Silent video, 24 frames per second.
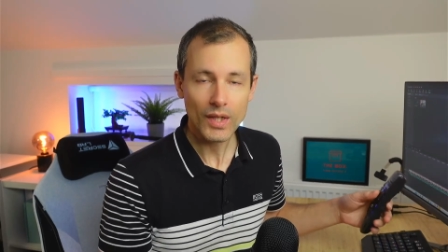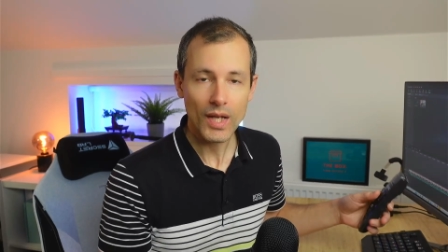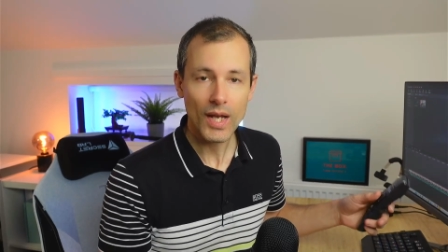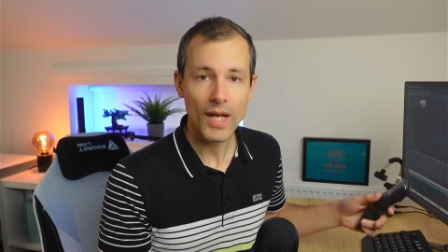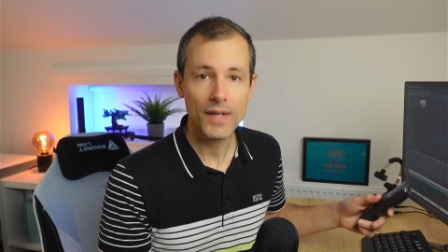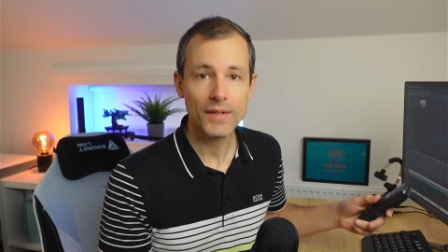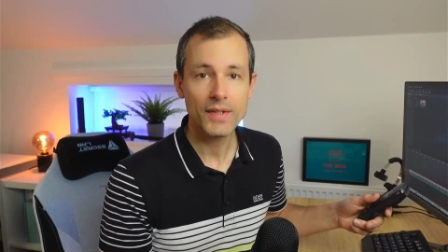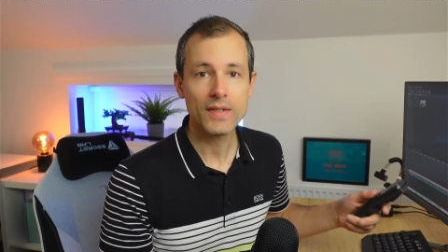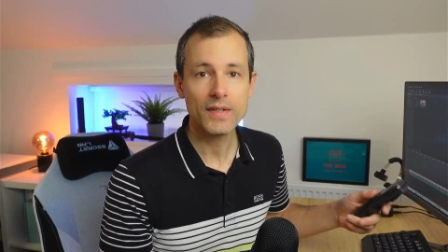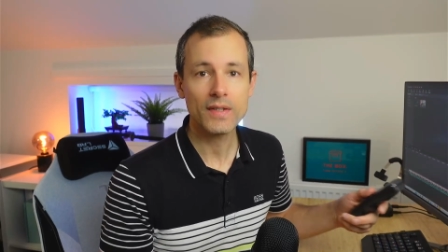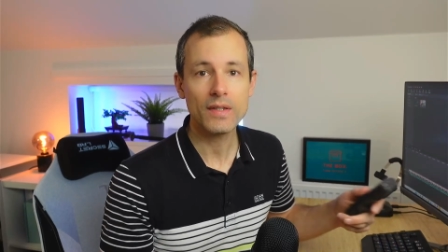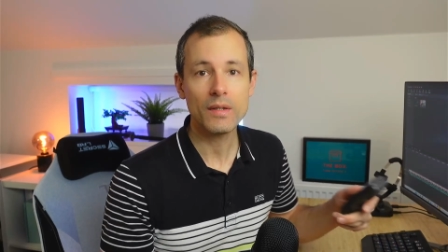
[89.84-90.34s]

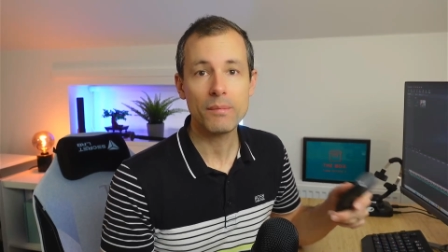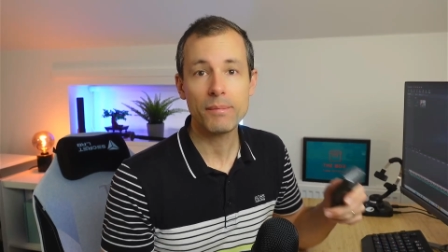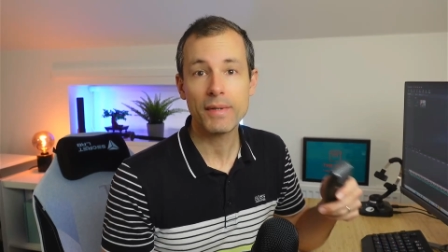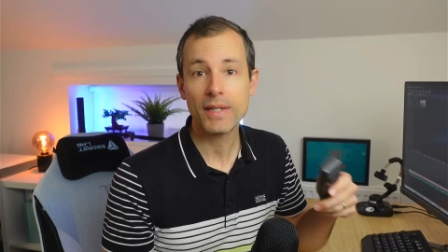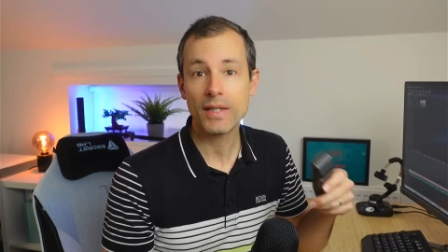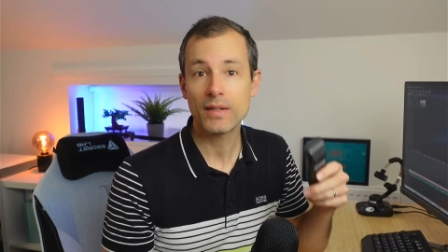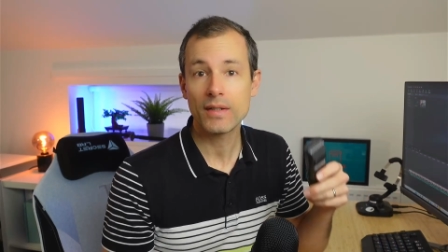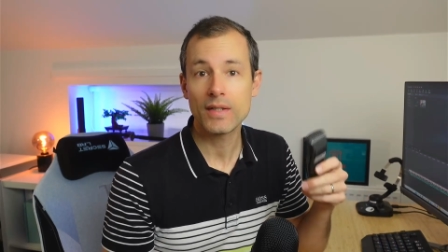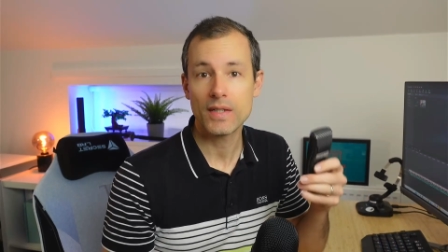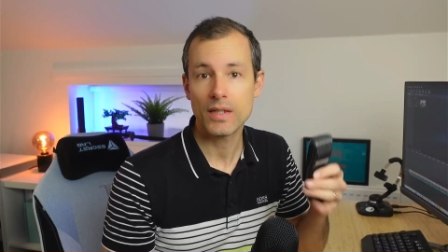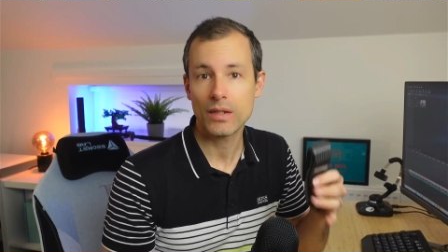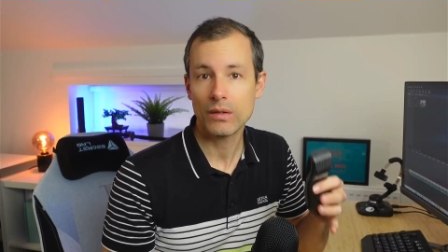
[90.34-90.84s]
And this is a
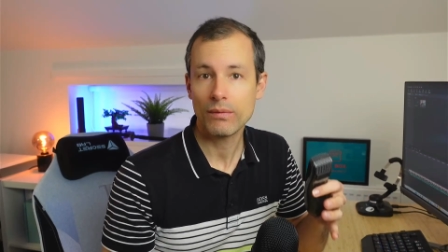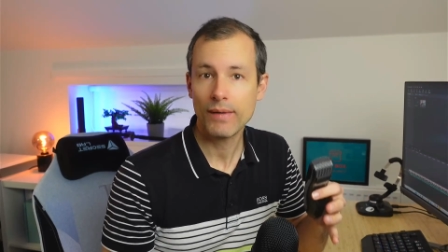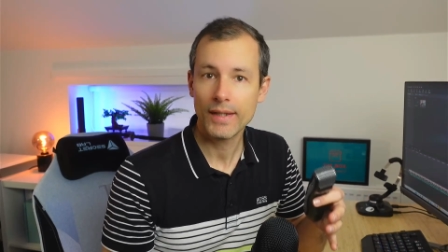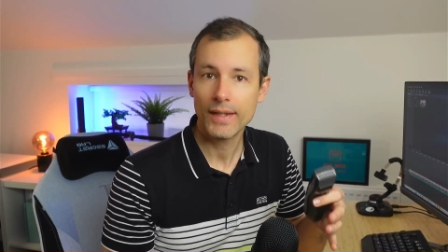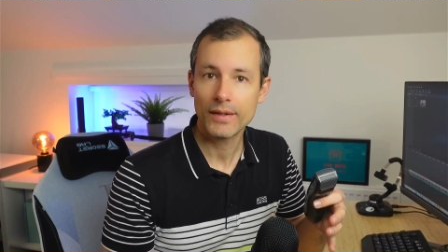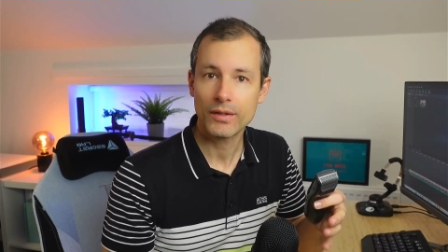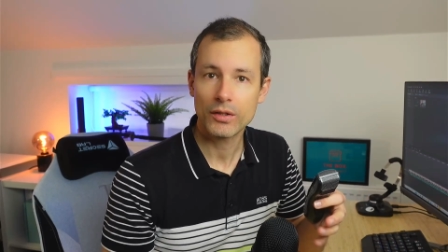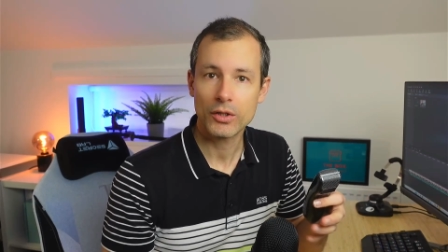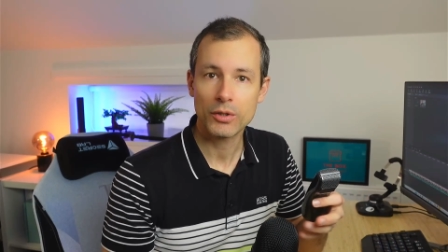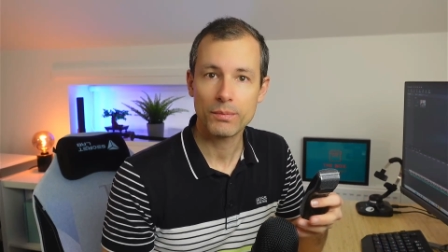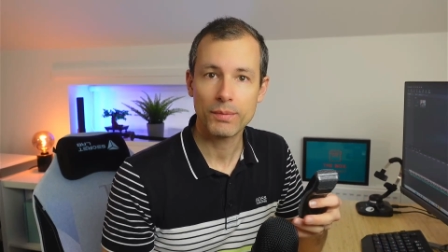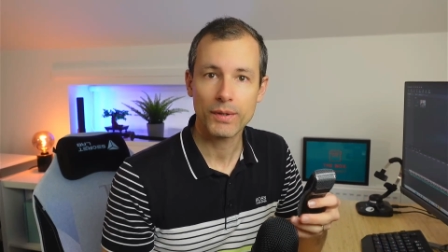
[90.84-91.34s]
big
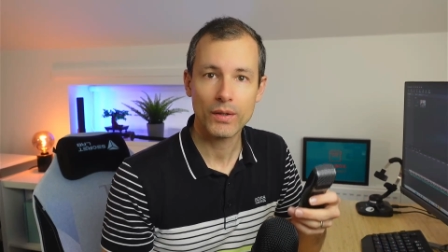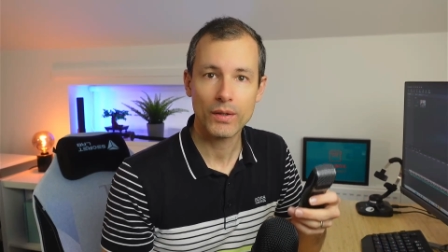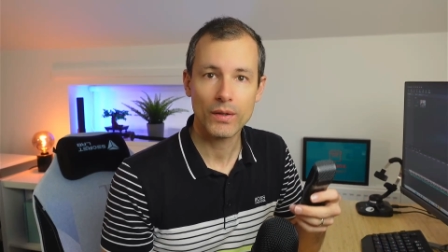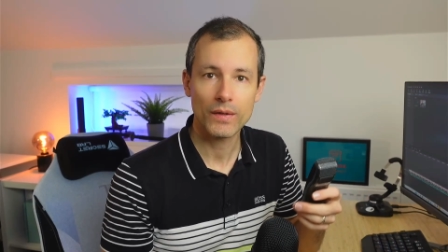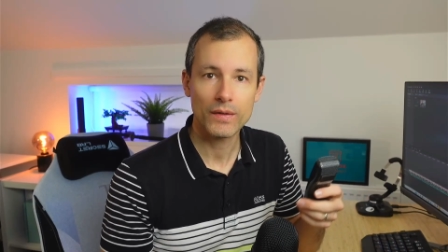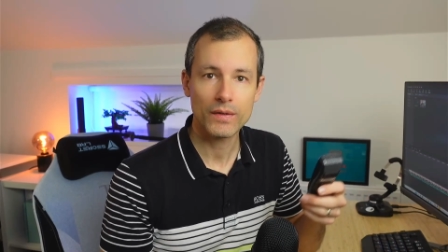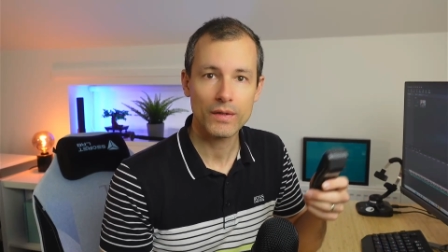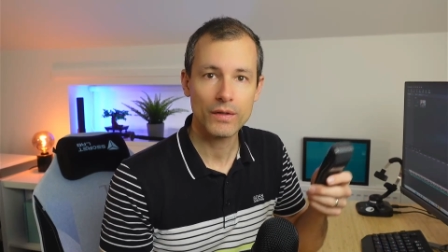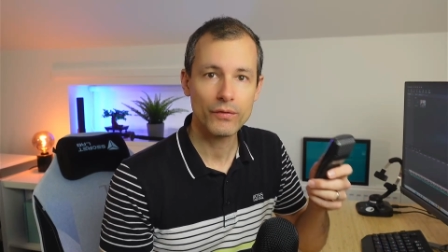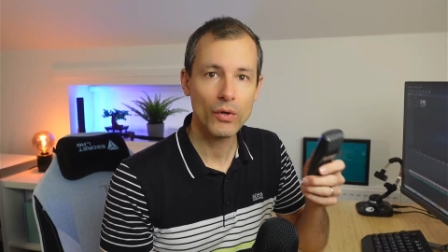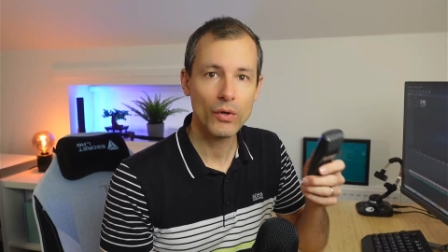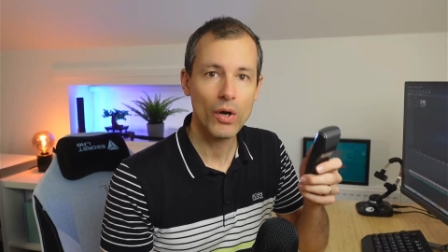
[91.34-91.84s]
disadvantage
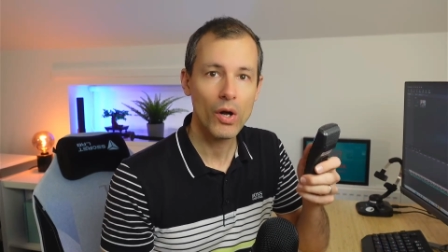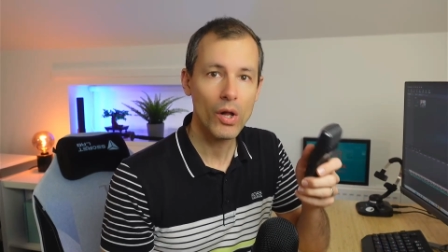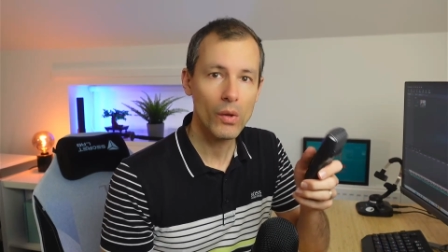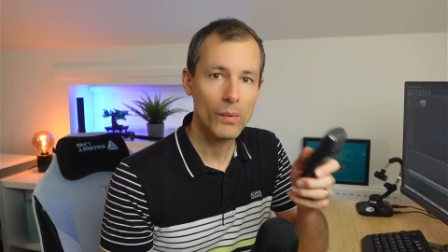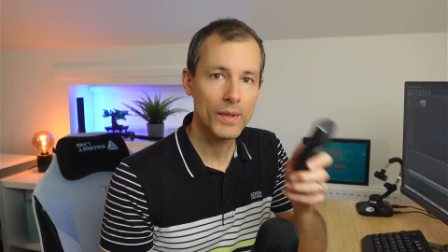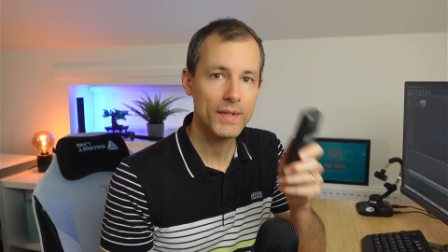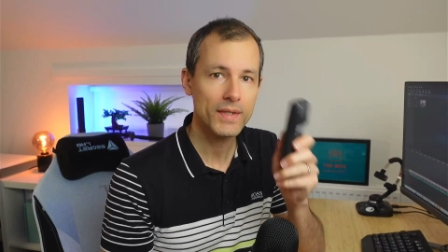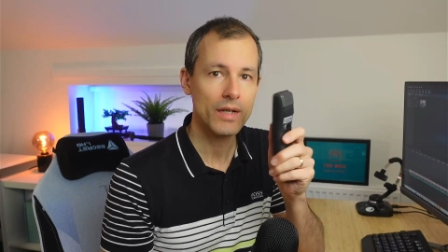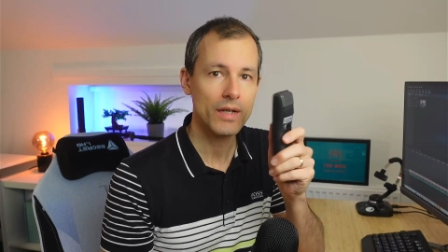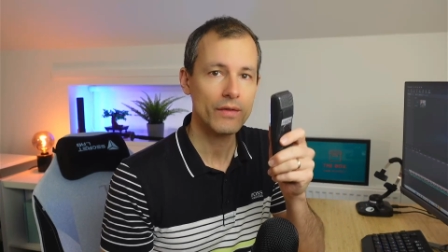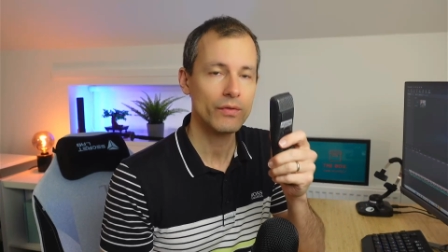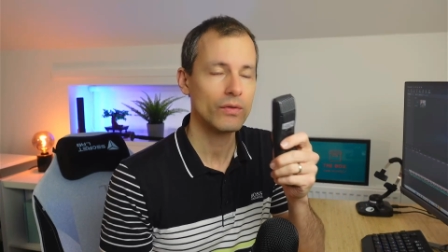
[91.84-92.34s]
because if you
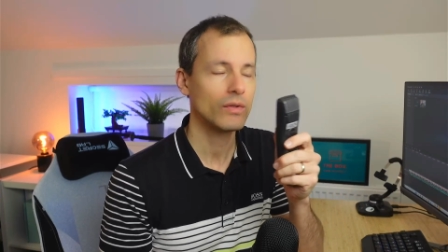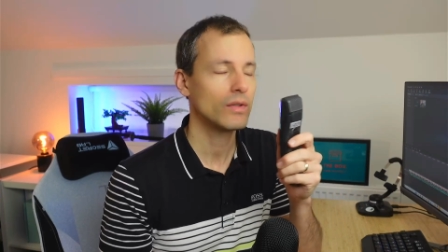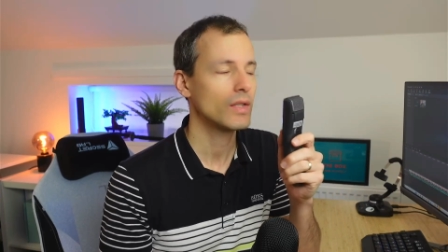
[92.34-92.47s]
always have